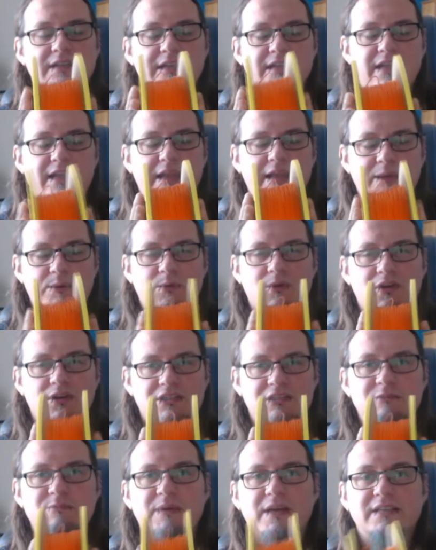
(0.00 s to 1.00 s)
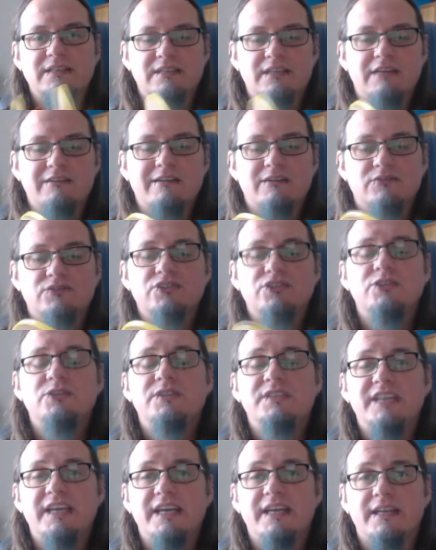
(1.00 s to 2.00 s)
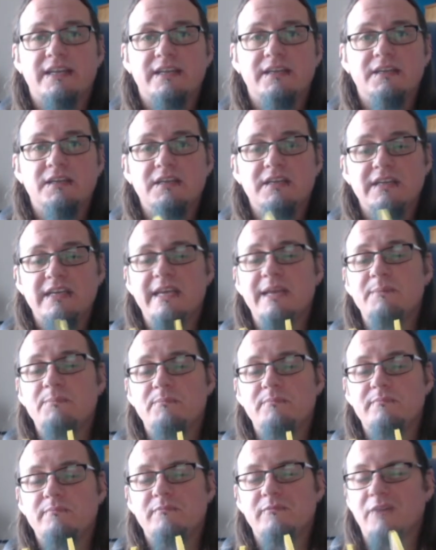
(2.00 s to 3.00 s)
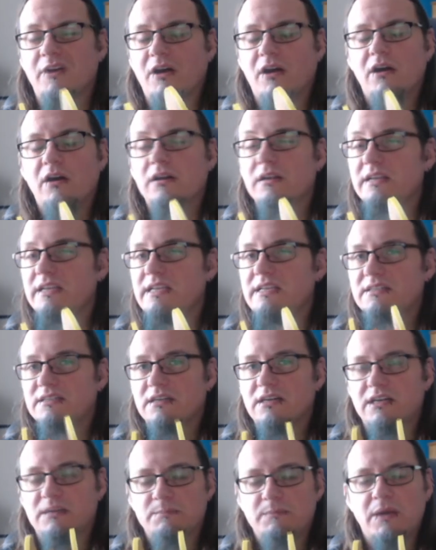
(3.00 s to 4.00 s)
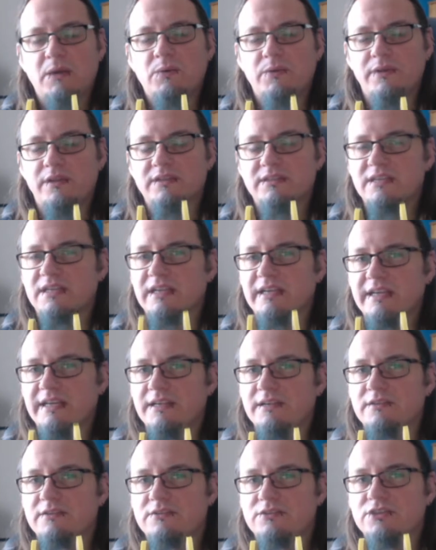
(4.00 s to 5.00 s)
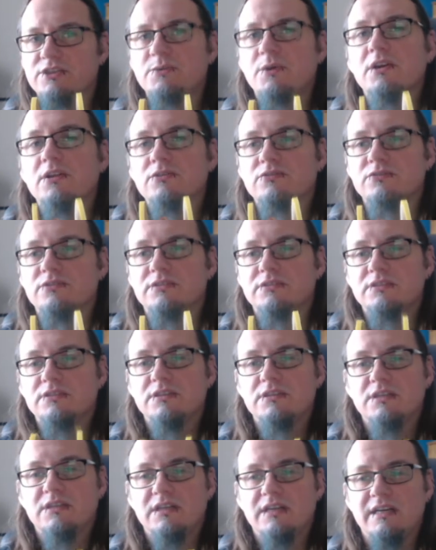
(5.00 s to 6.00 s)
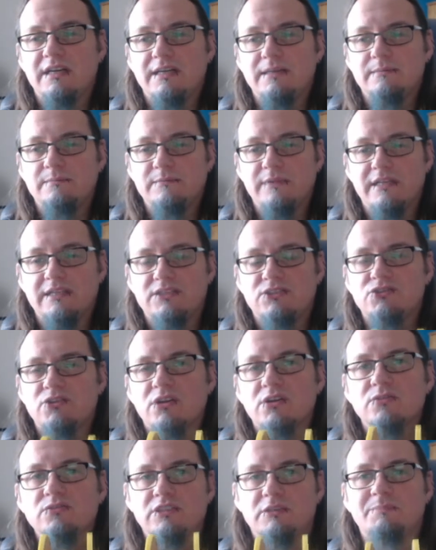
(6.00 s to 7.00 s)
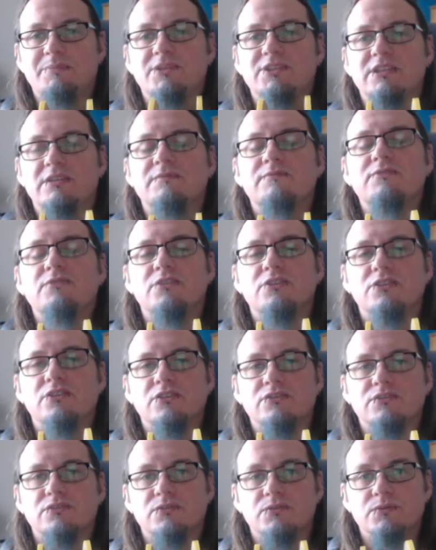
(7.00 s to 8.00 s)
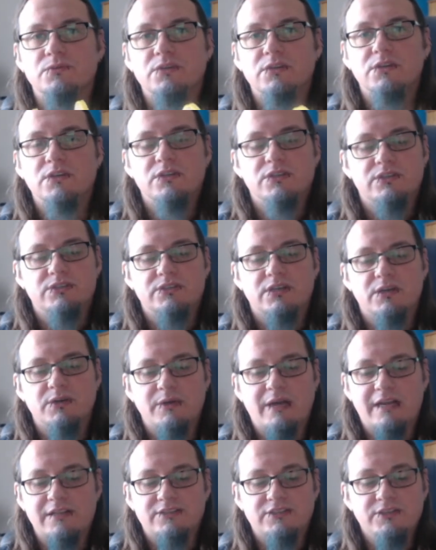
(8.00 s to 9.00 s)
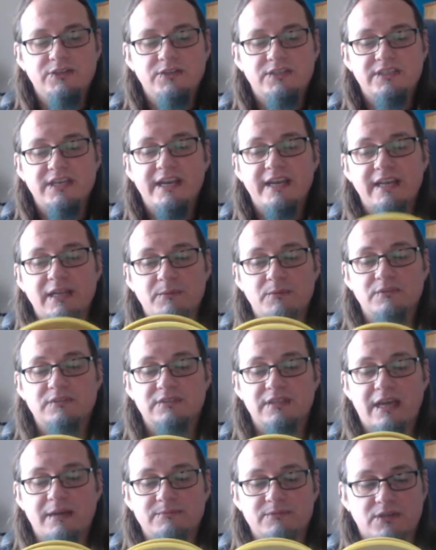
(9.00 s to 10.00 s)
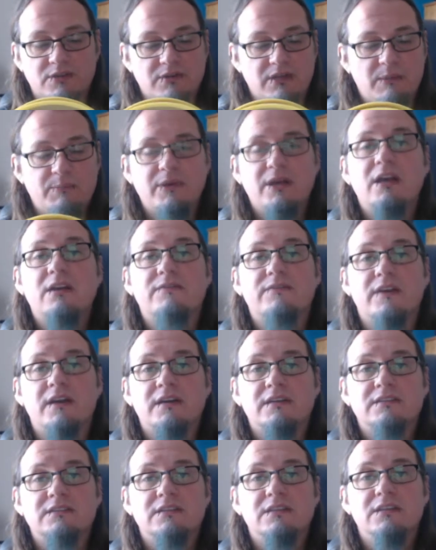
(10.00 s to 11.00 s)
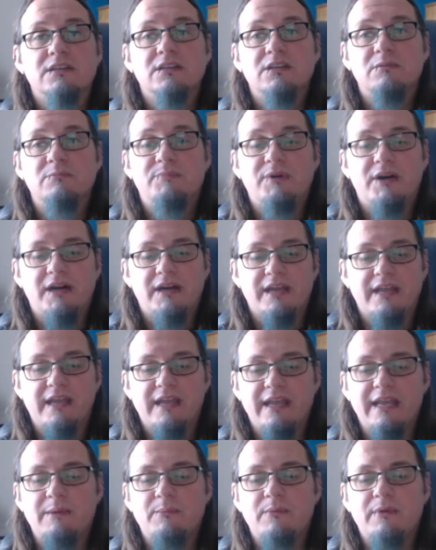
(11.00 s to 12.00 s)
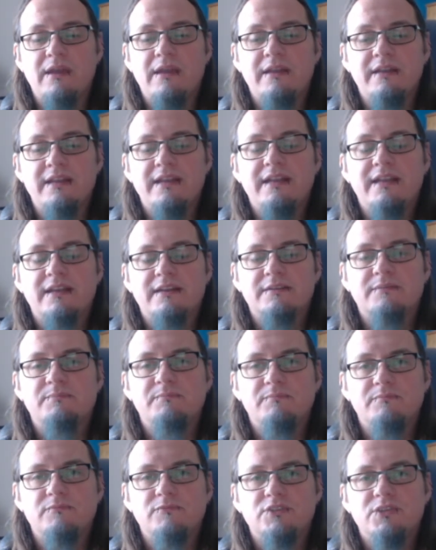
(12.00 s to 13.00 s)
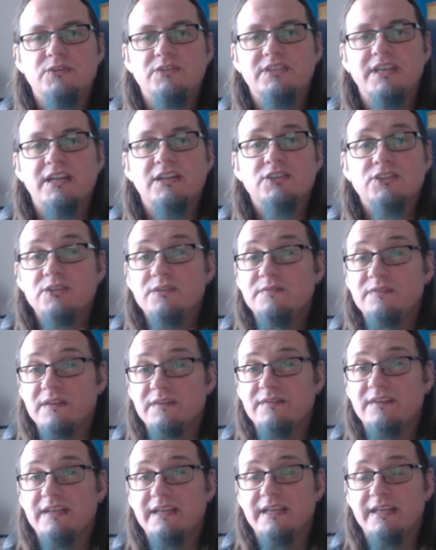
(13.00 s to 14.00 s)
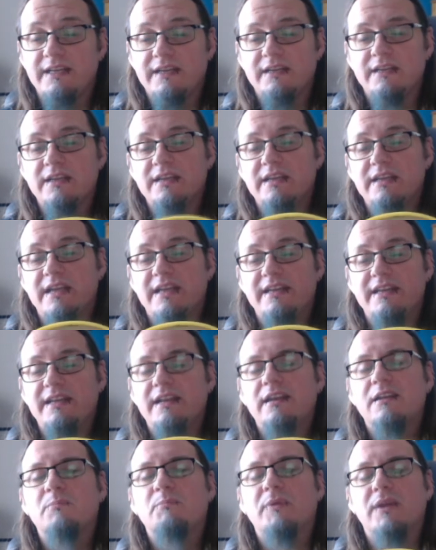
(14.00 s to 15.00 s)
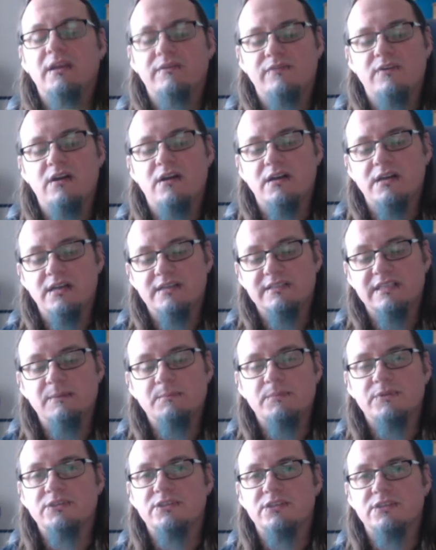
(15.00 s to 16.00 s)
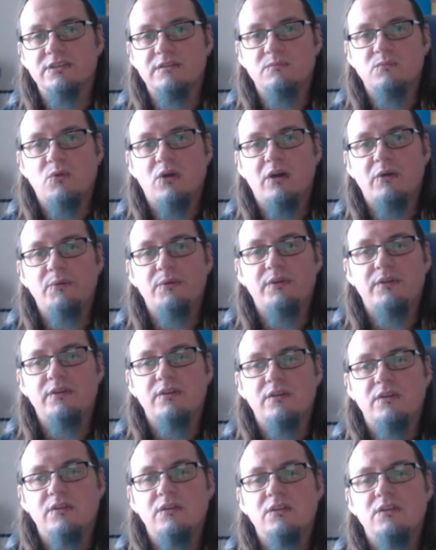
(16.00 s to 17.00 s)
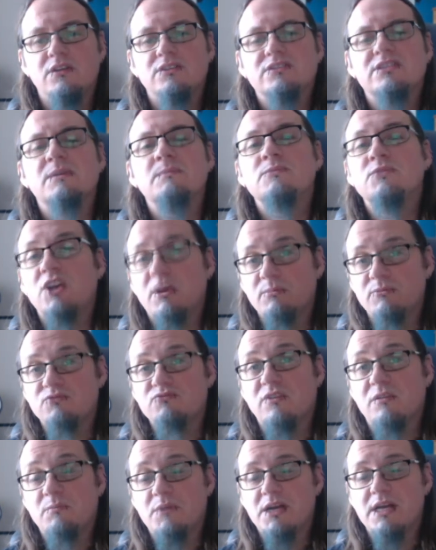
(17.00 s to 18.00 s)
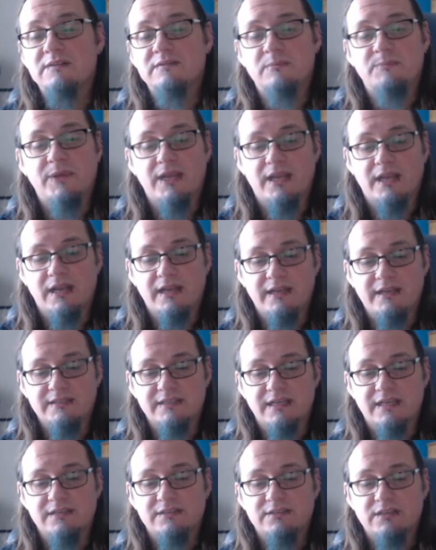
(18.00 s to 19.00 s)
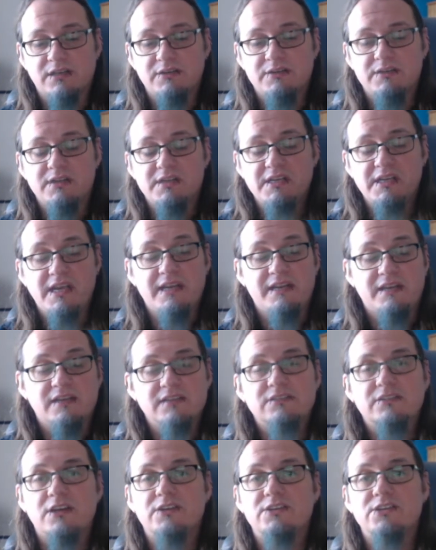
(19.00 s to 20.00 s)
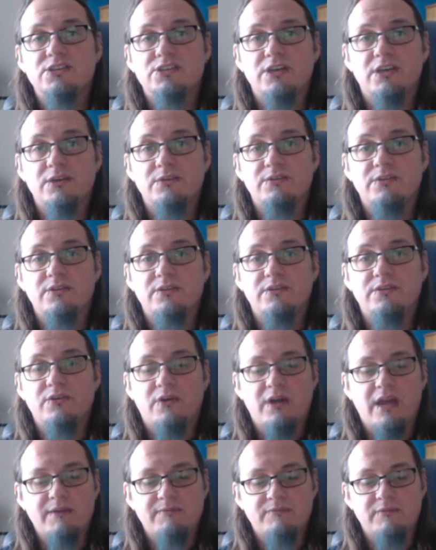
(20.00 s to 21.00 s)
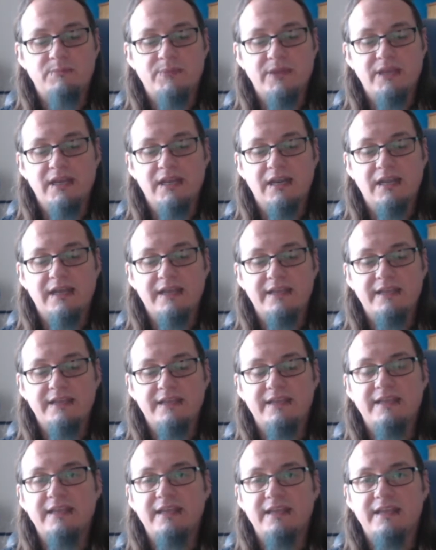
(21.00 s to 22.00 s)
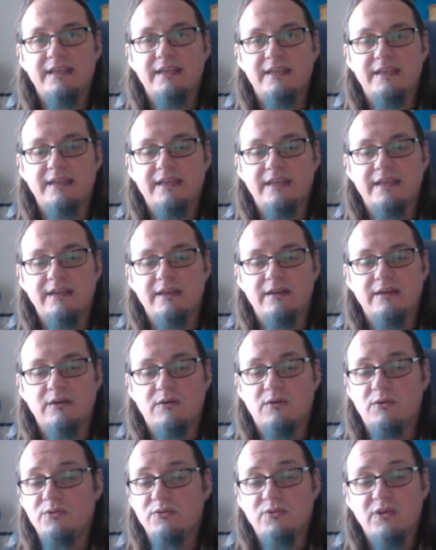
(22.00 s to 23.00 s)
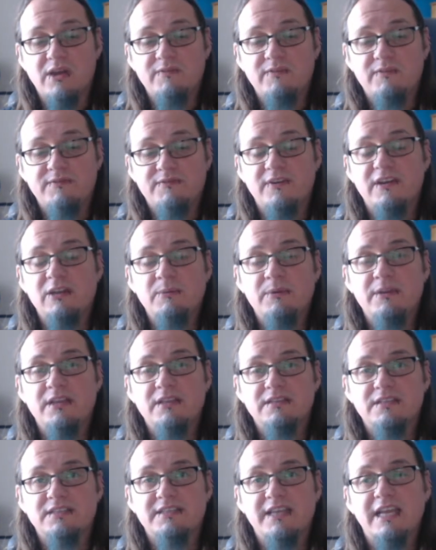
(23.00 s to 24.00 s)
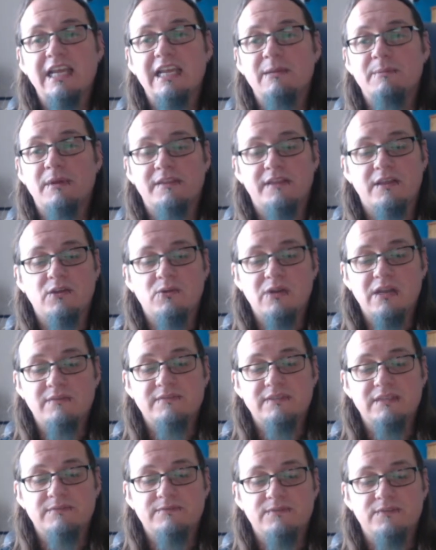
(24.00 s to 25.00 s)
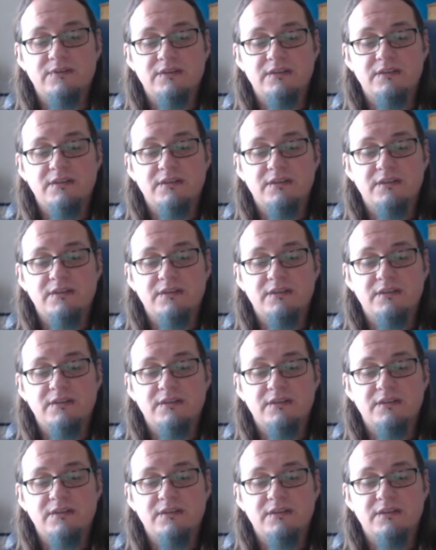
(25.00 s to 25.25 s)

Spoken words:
it works best at around 210. It hardly started melting until it hit 200. It struggled to push it through the nozzle. So at 210 it was absolutely perfect, but it needed a 210, 215. It needed a bit of a higher temperature than what I would sometimes run my other PLAs at. So it does go to show that not every PLA or not every filament is the same, and they all have different